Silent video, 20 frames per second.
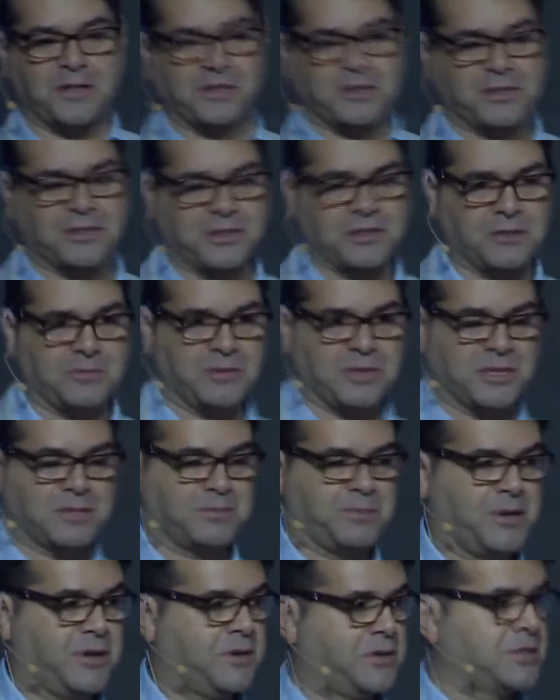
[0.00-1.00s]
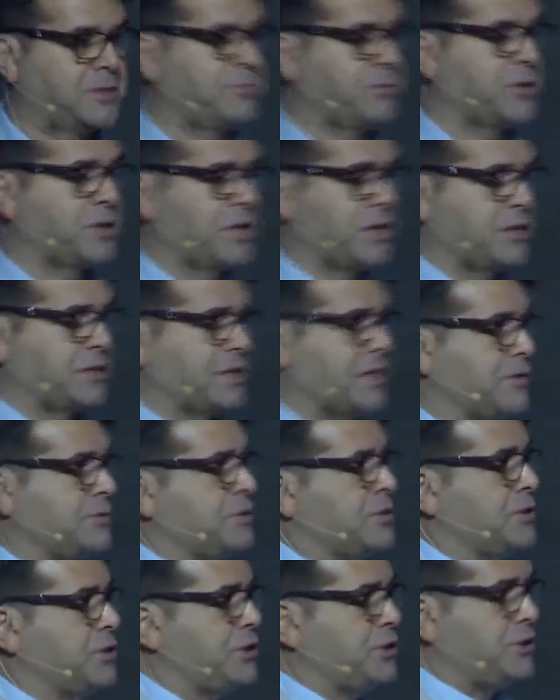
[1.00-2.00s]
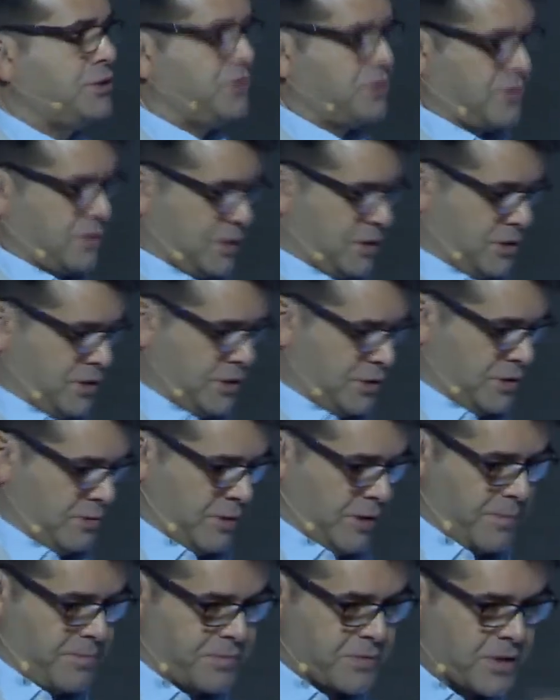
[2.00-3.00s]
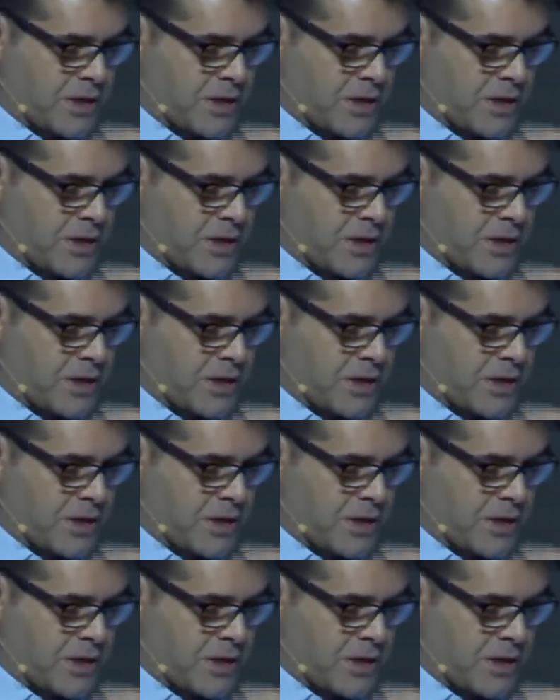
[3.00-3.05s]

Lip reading: consumer experience and putting ourselves in the shoes of the consumer.